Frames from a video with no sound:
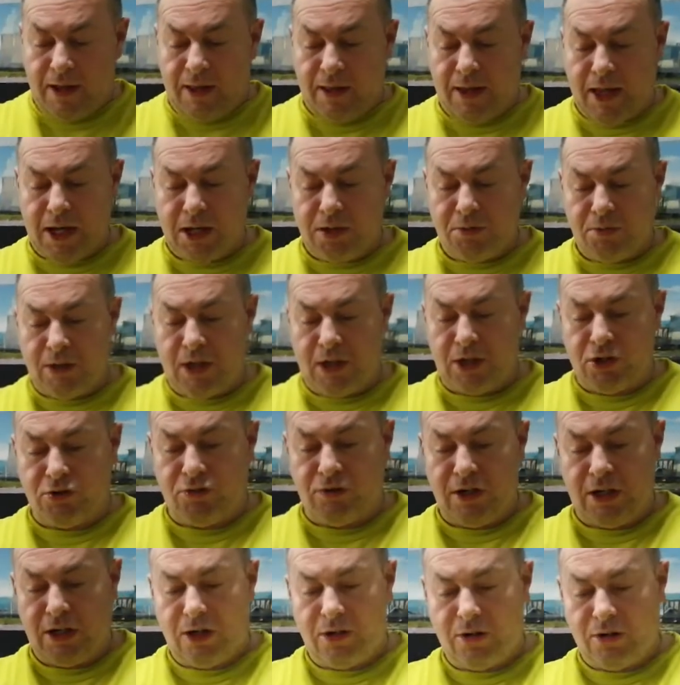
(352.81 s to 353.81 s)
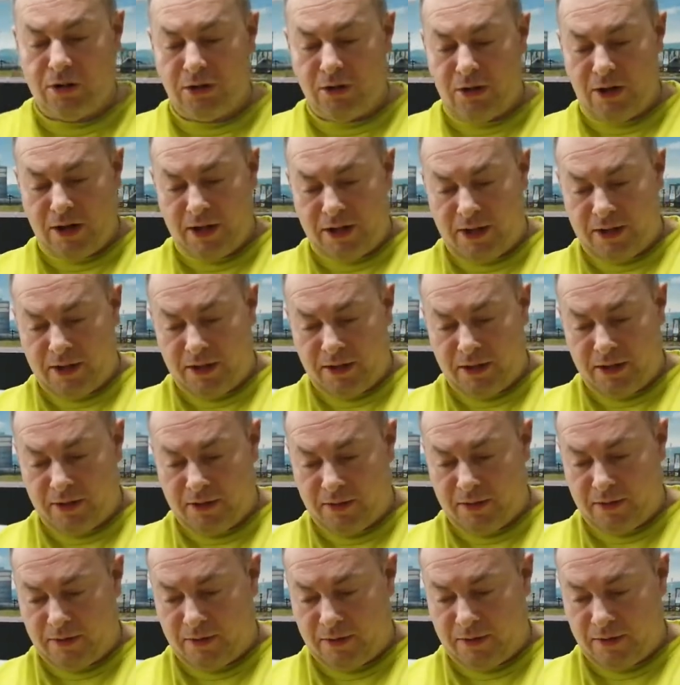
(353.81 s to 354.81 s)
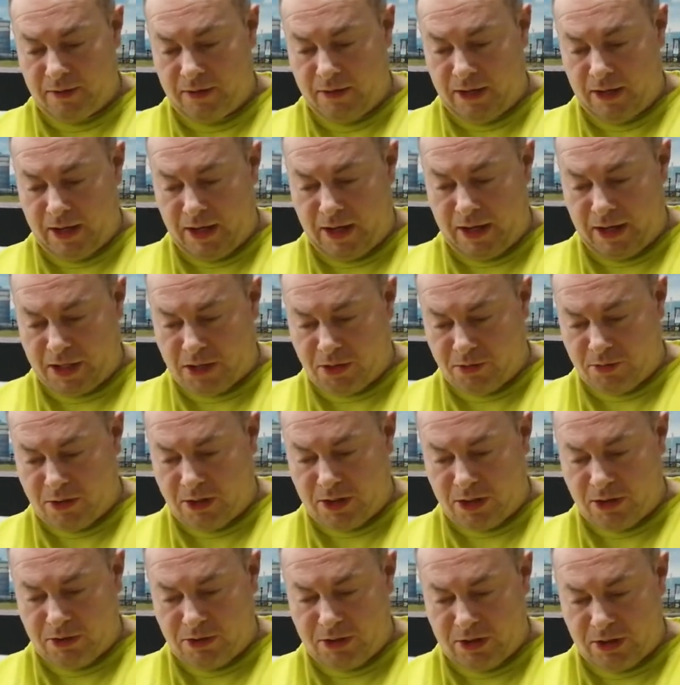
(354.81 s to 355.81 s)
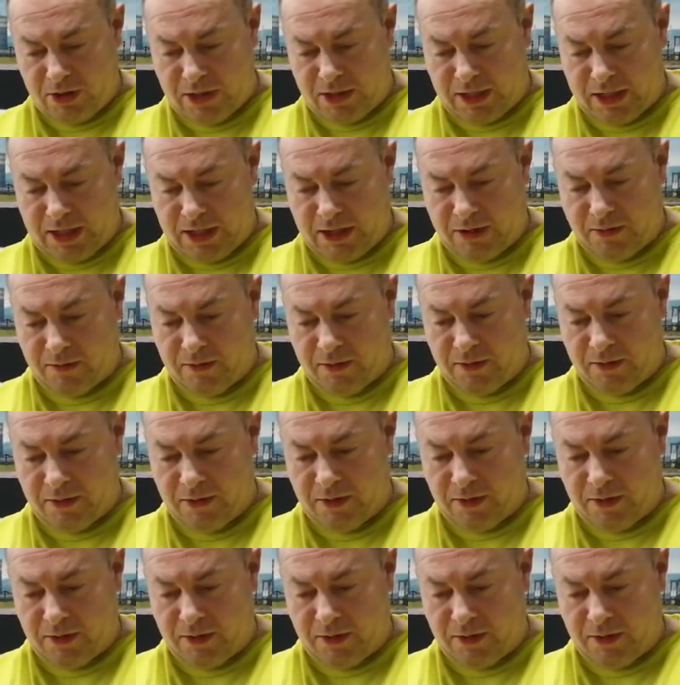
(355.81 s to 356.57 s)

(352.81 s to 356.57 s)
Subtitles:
That's what that tree looked like, and that's what it looks like now.